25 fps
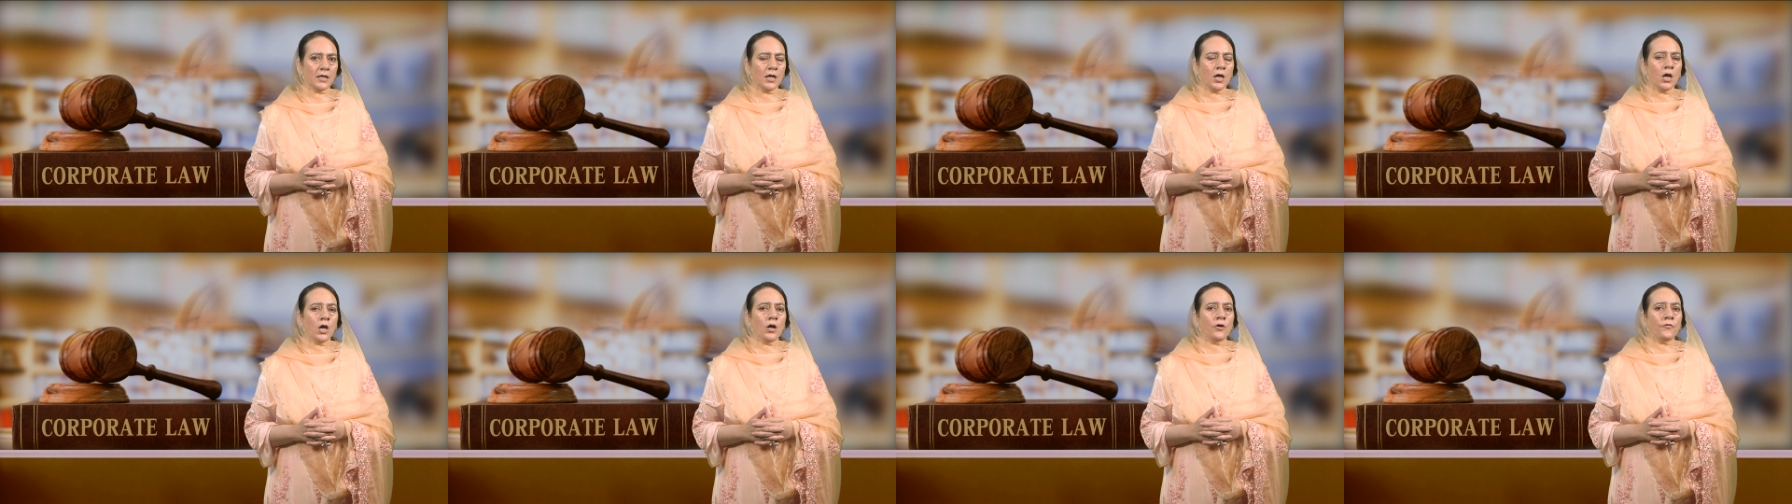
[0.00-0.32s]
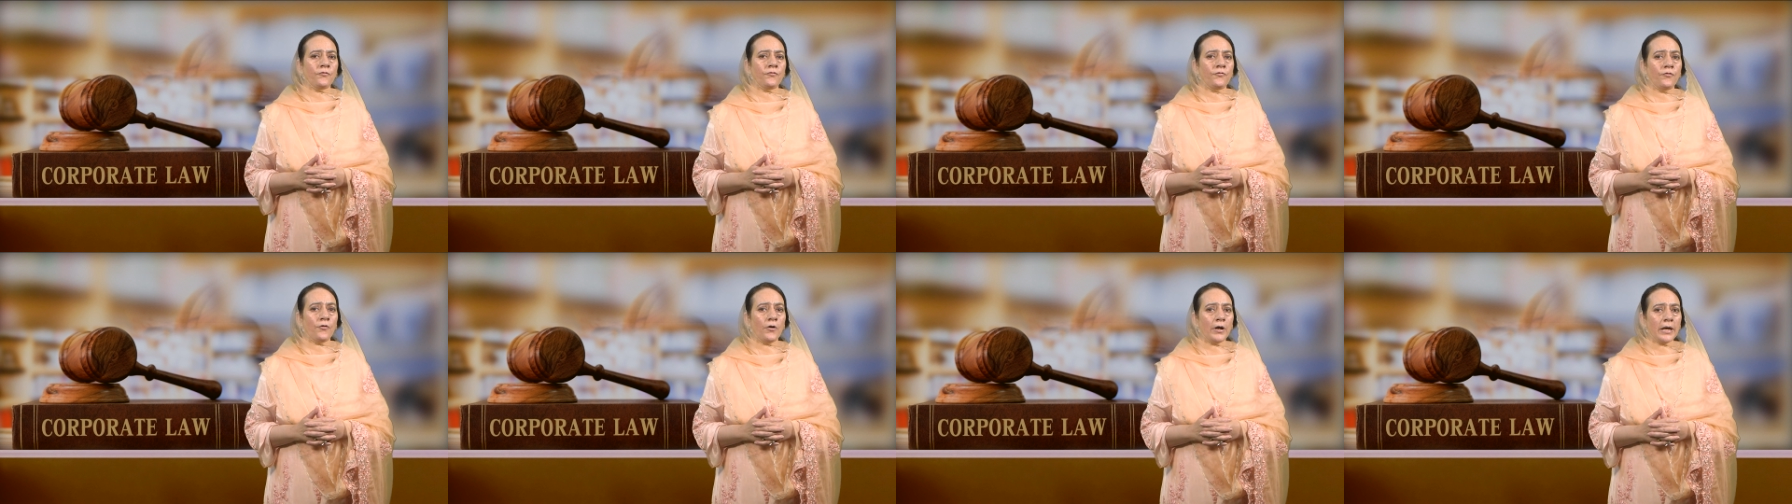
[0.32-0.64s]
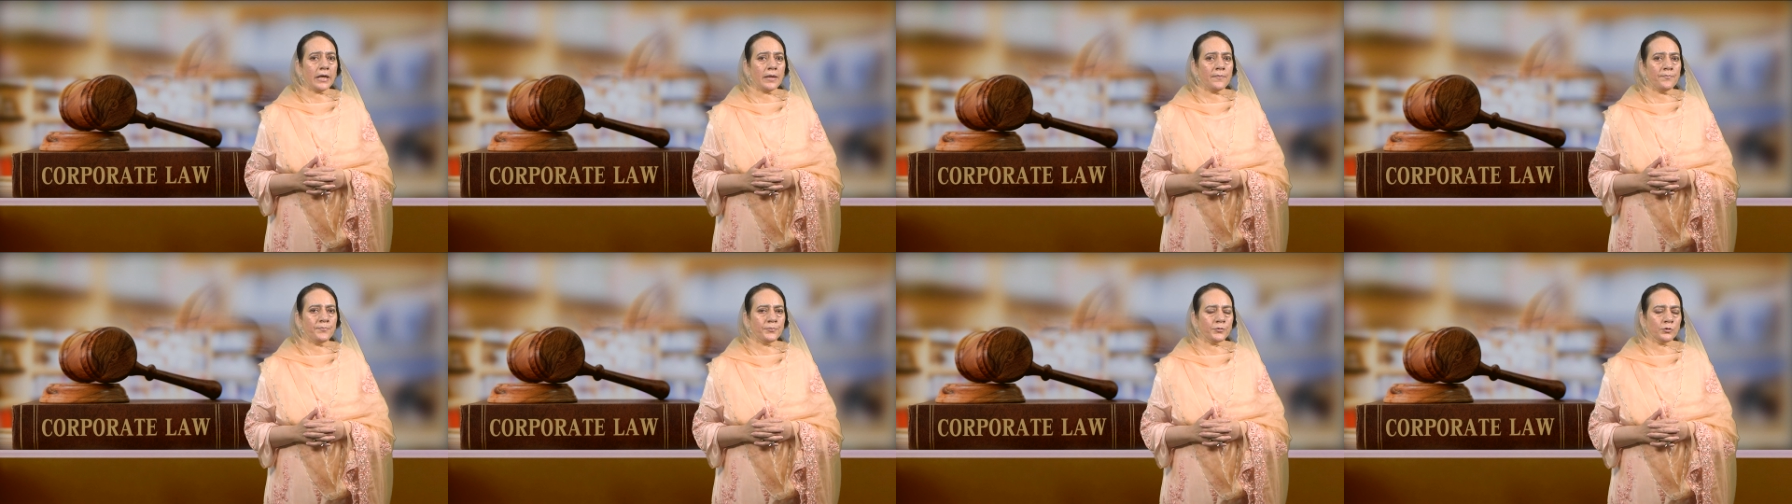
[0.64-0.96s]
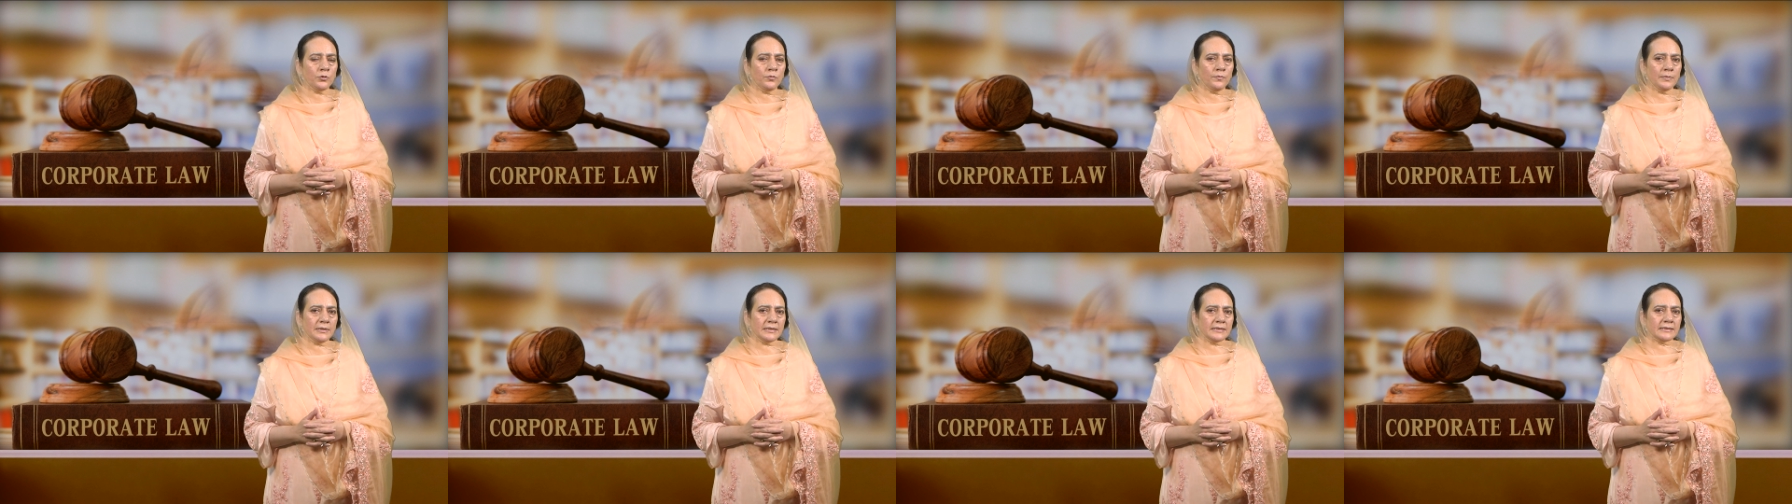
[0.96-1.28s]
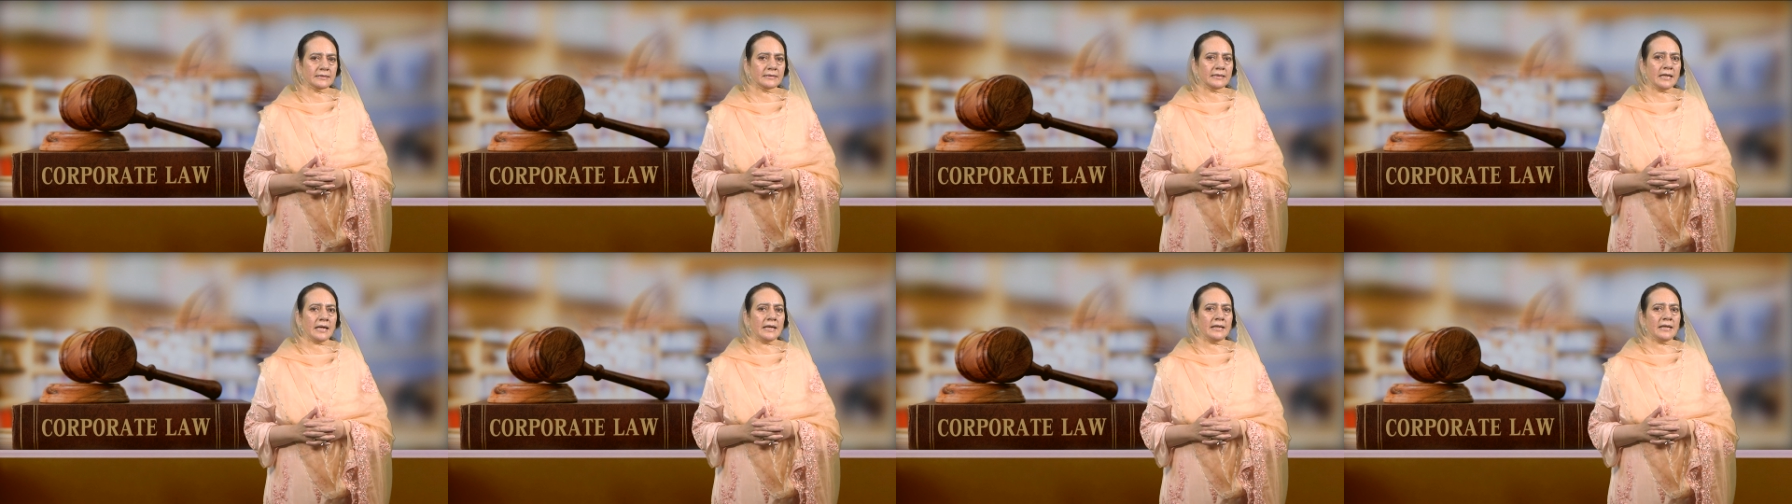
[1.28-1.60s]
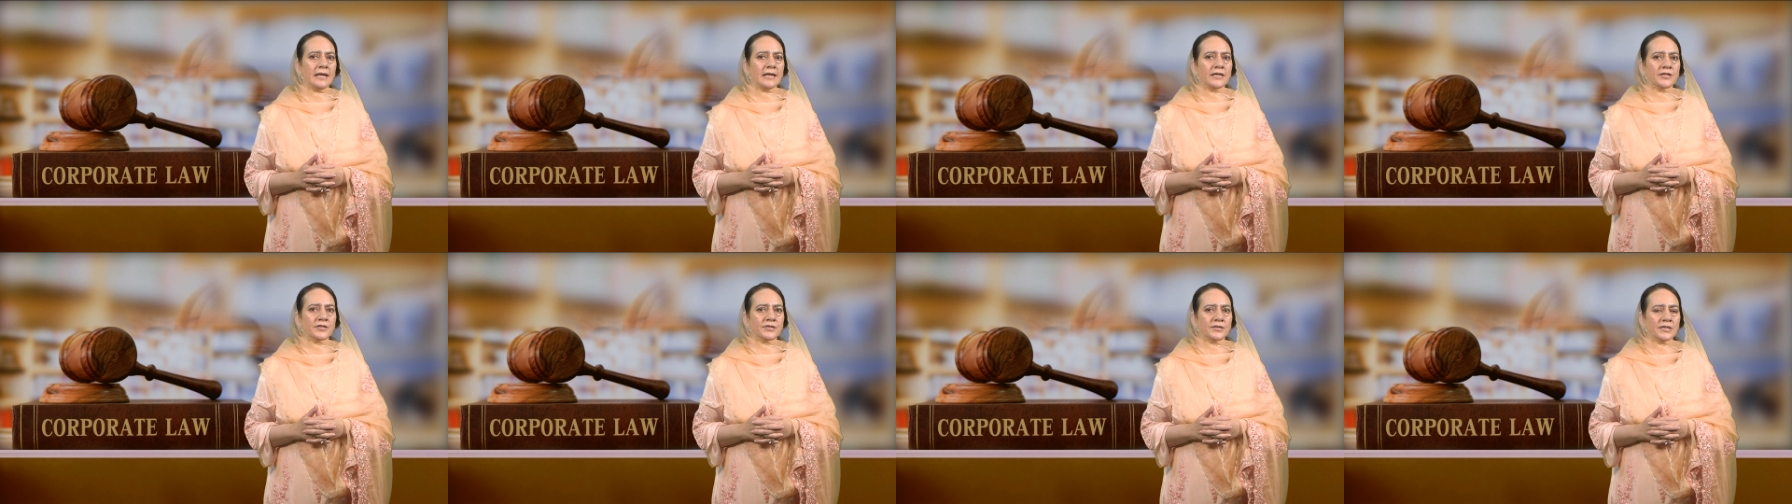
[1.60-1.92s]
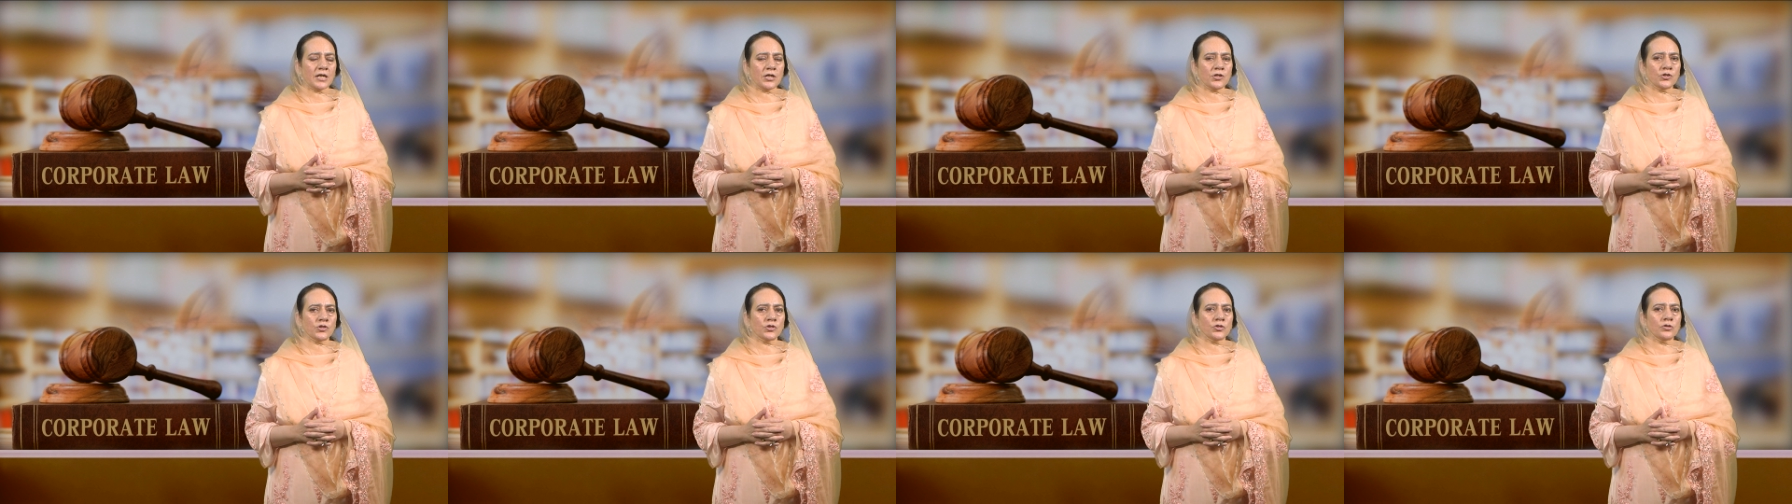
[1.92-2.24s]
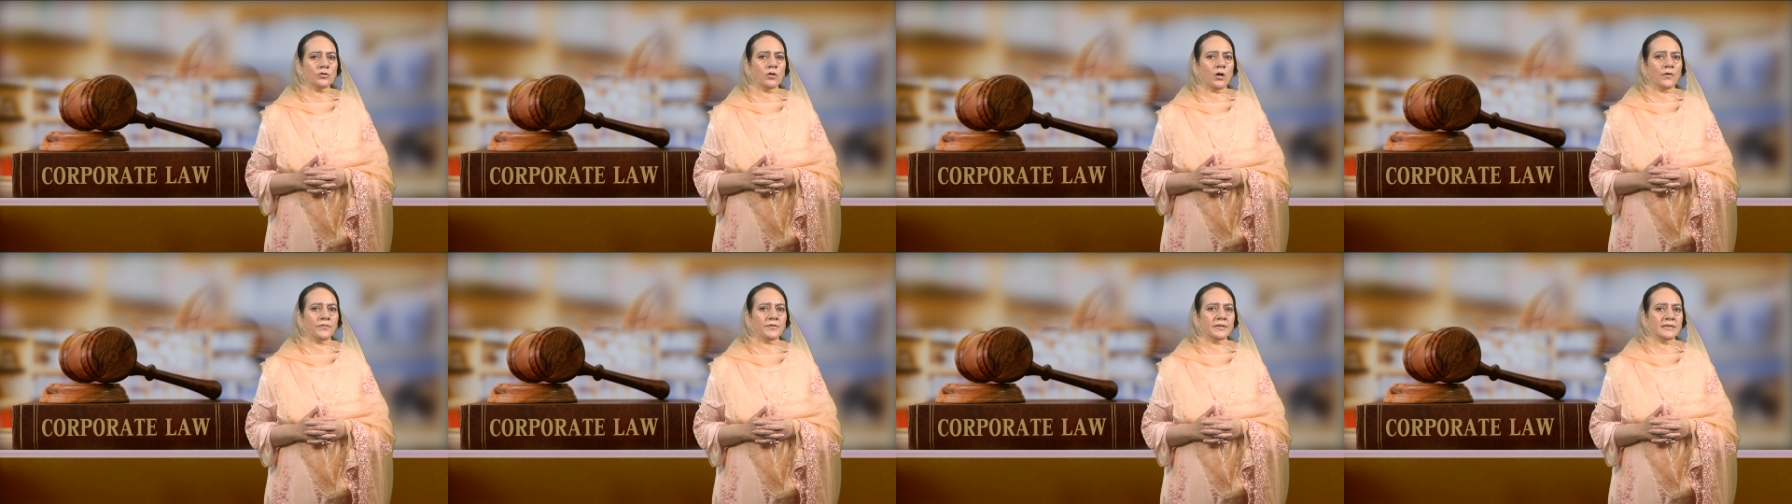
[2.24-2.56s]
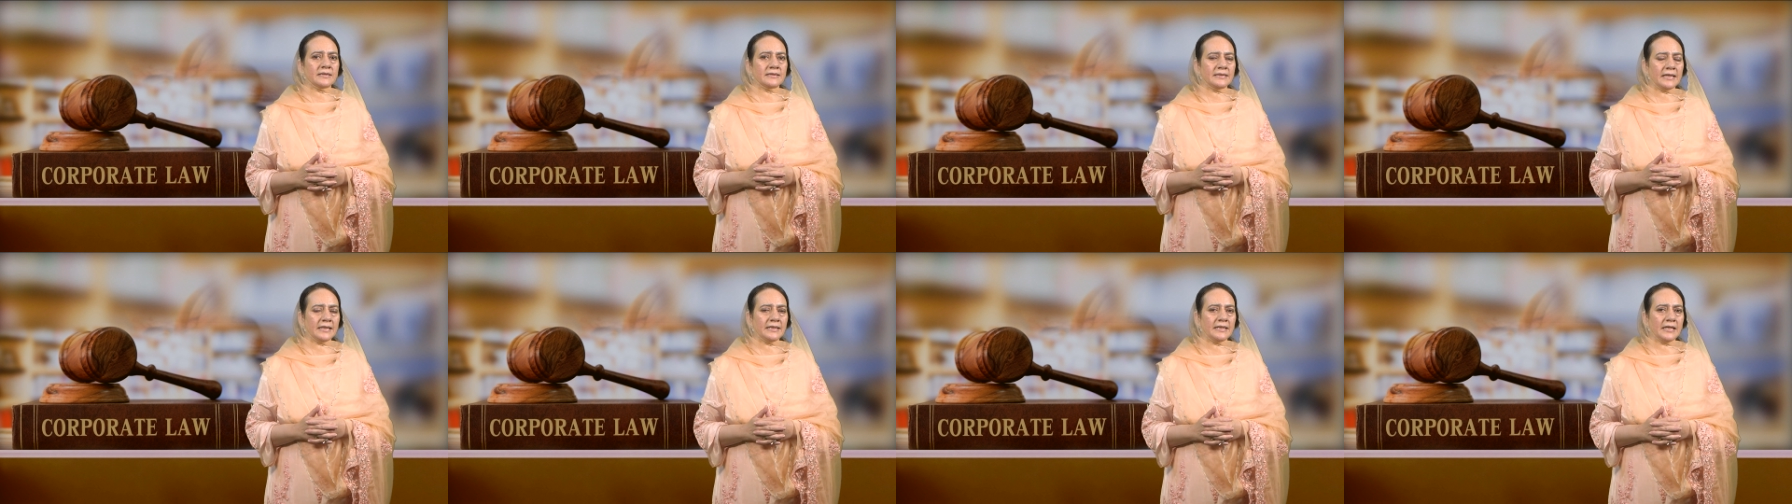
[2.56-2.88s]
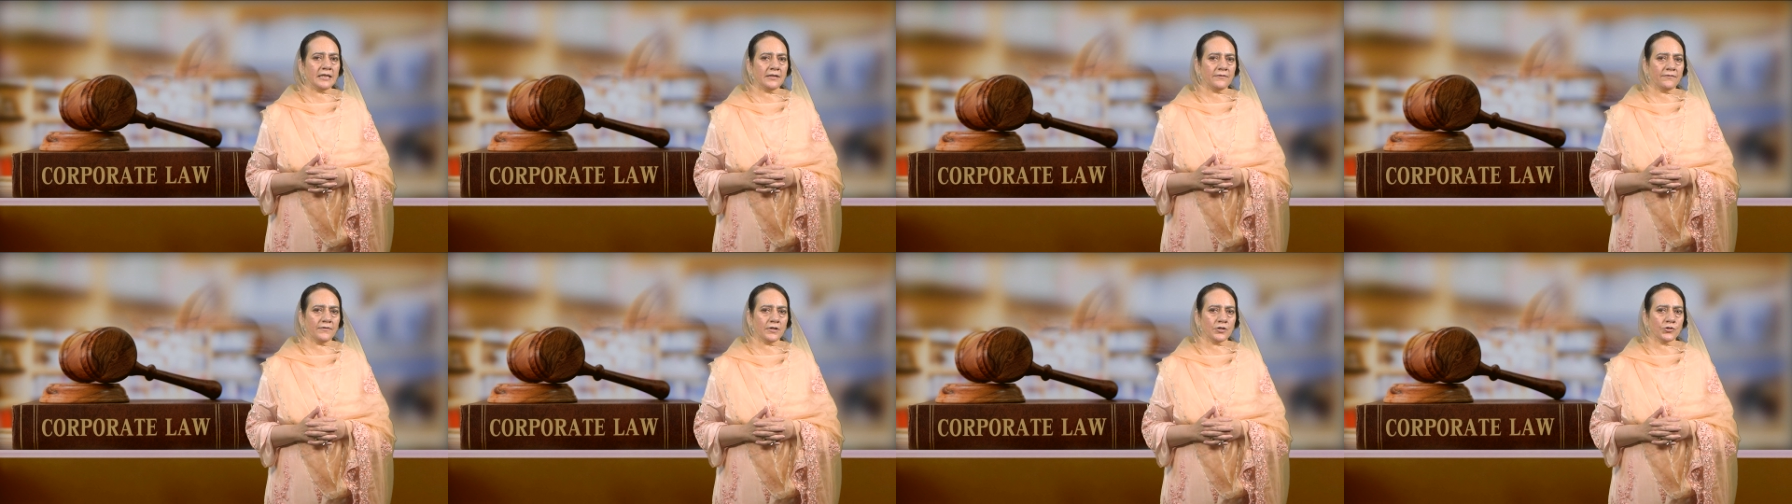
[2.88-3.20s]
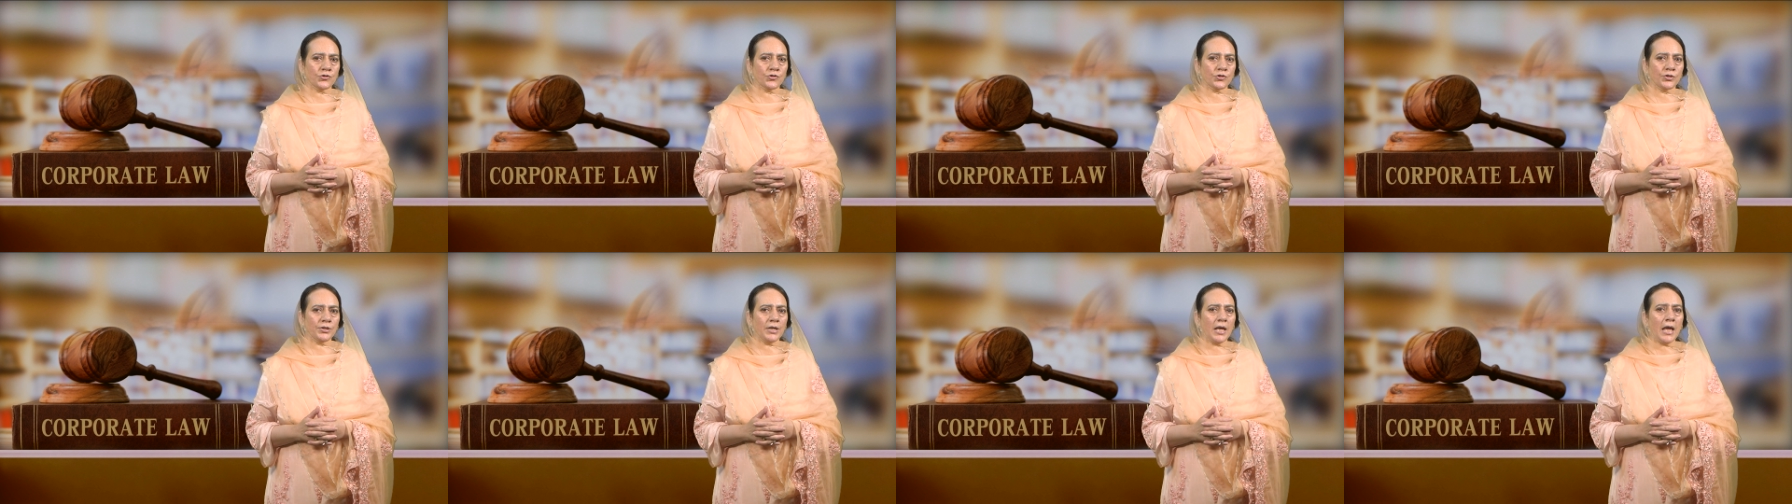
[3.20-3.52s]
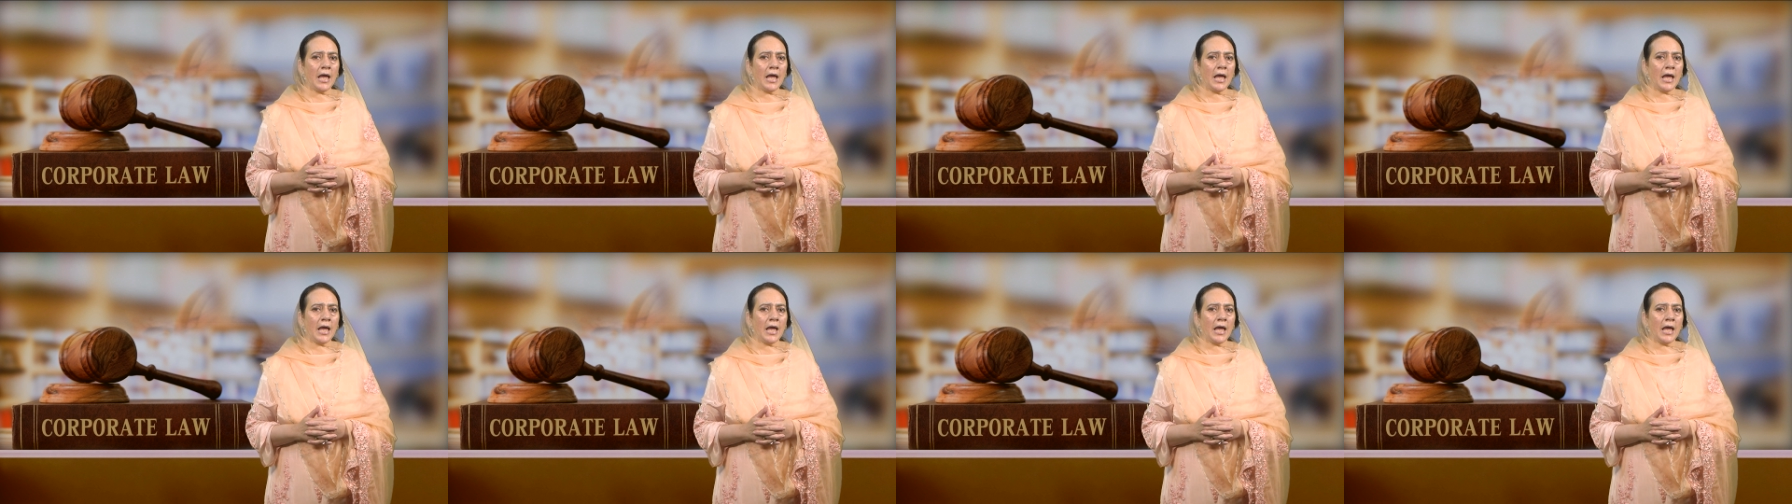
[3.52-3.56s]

for improvements and extension of the said invention,